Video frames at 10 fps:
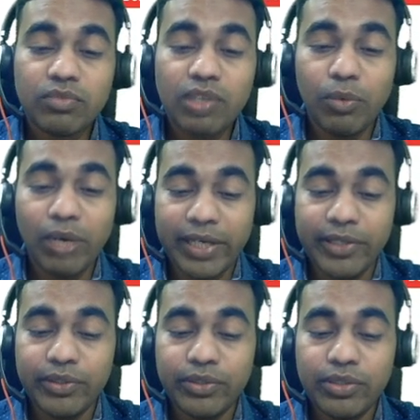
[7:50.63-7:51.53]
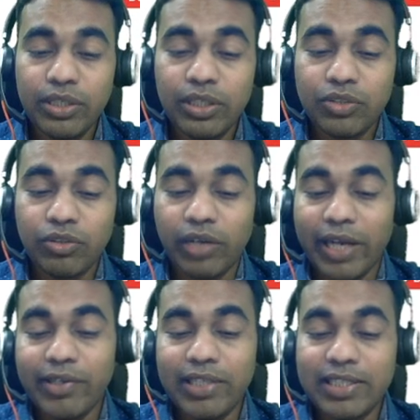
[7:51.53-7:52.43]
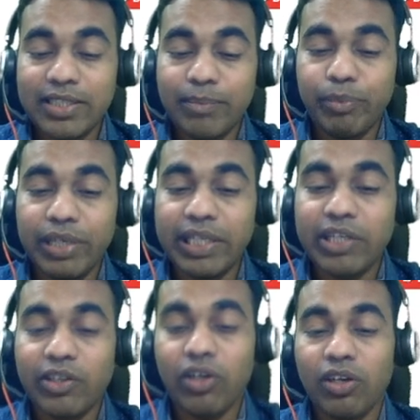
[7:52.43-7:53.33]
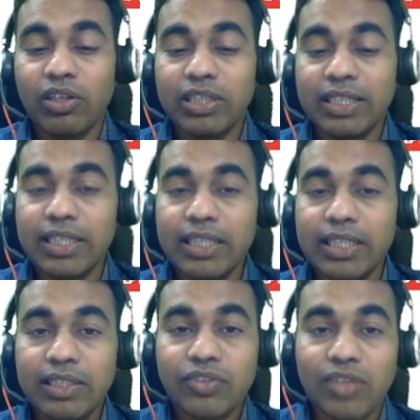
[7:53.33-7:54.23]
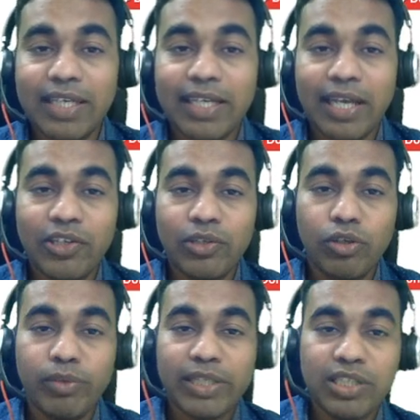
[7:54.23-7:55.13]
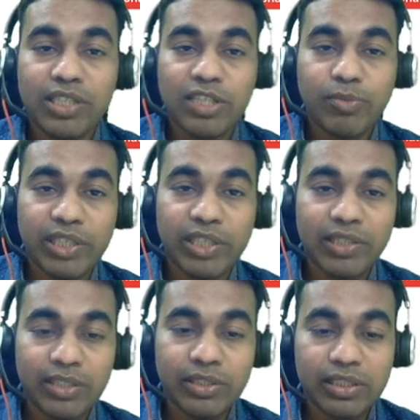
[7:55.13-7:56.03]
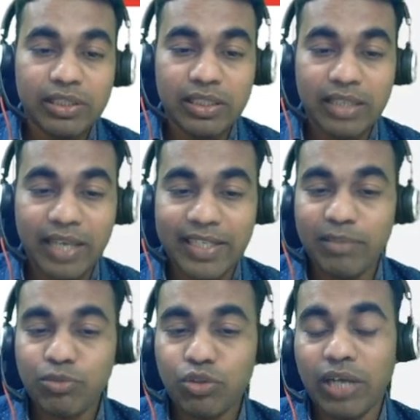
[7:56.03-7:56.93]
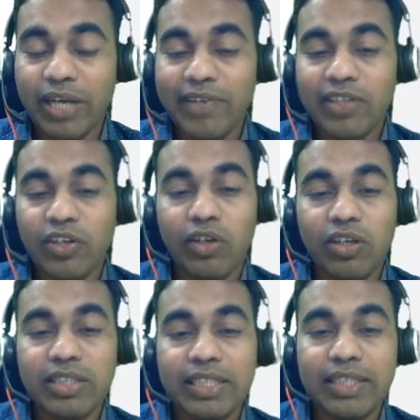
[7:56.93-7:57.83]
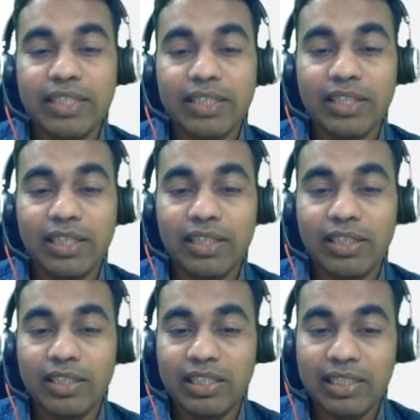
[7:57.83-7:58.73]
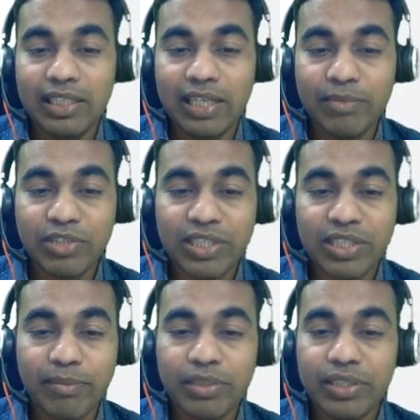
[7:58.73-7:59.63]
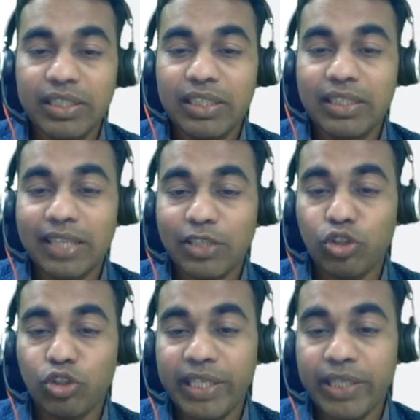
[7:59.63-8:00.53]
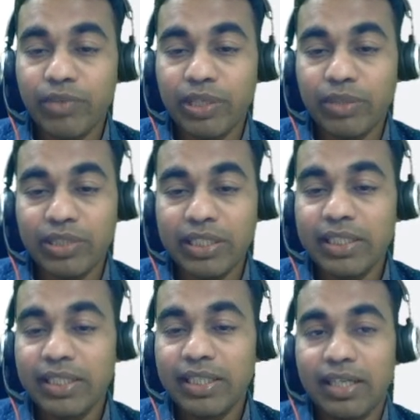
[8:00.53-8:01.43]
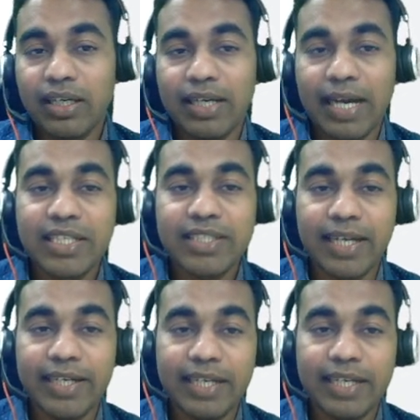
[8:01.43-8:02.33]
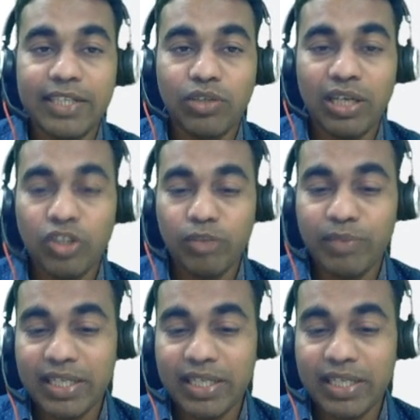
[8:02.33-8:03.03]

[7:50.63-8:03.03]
what I will do, so I will simply call on the, so like I will go back to this particular diagram. So I will call on the left's left, that should be equal to the right's right, right? So I hope that